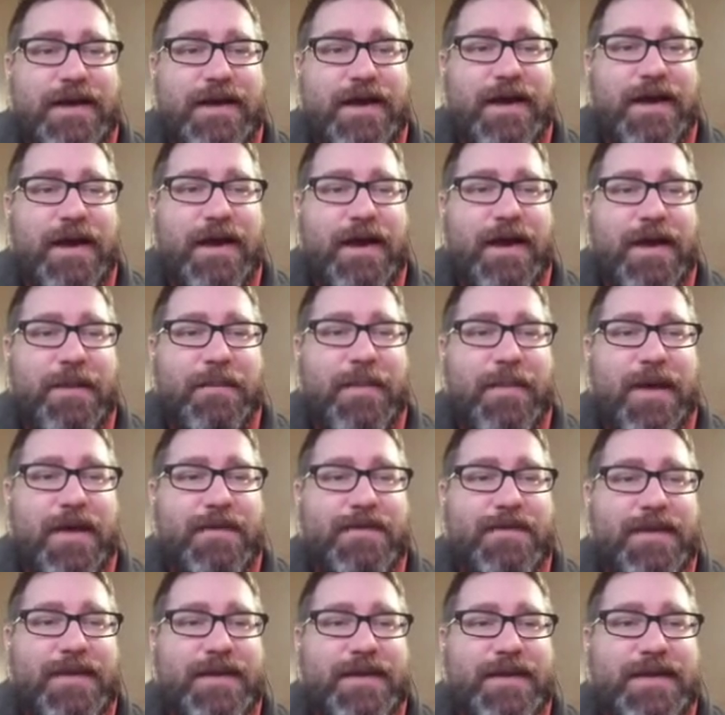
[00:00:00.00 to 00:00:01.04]

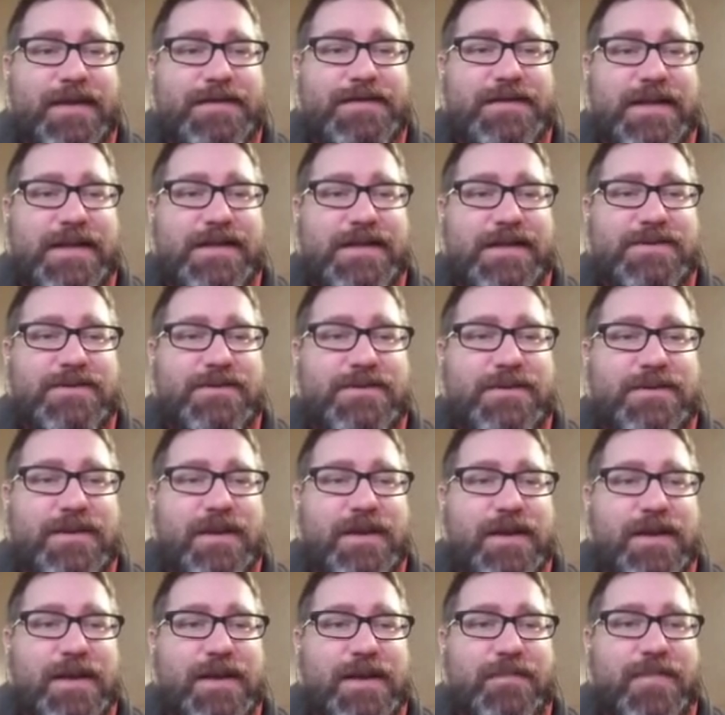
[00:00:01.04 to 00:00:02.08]
And then let's get into
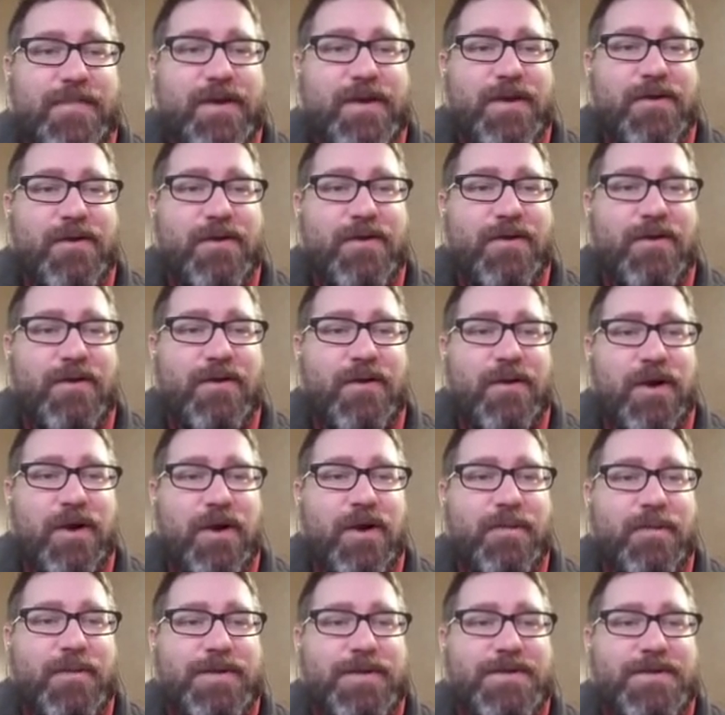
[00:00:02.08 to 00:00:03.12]
the Imperial
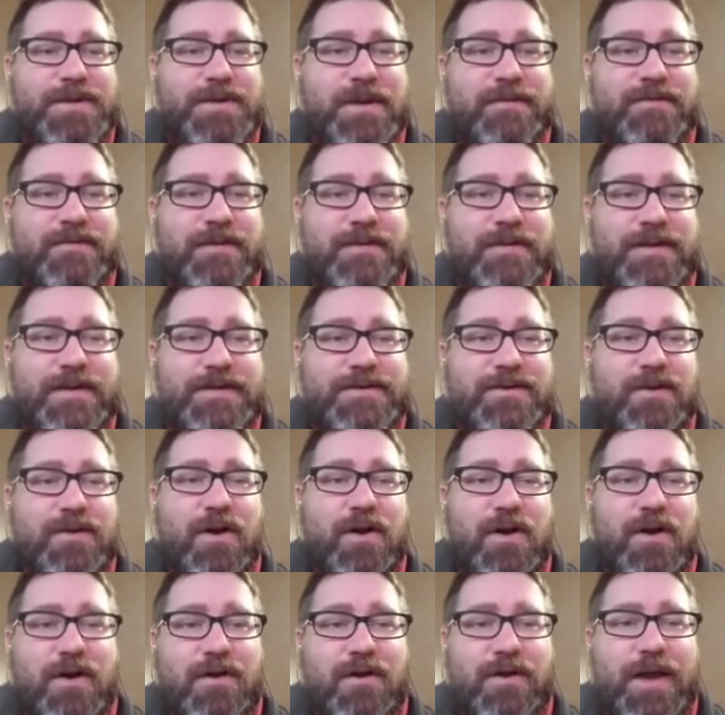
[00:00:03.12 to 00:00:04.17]
Army stuff. Now, these are
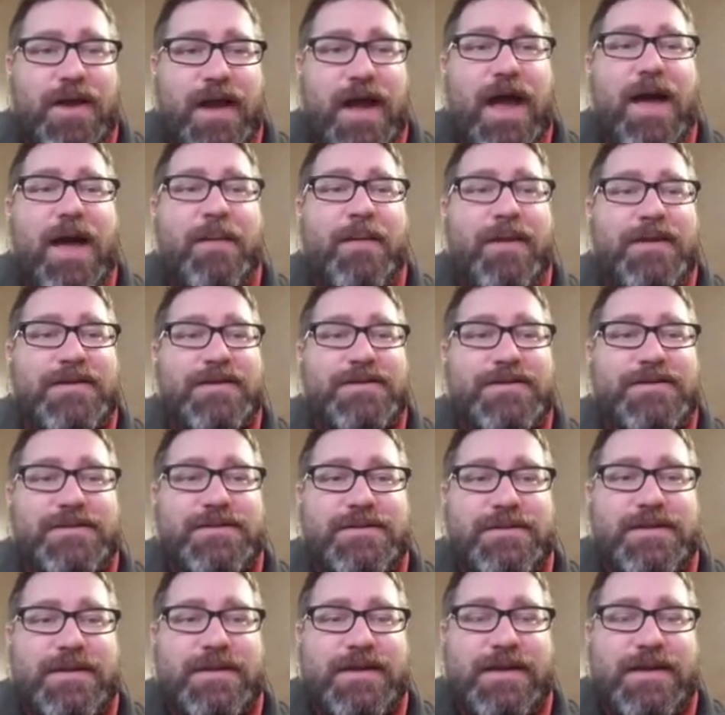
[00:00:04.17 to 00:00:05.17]
all commons.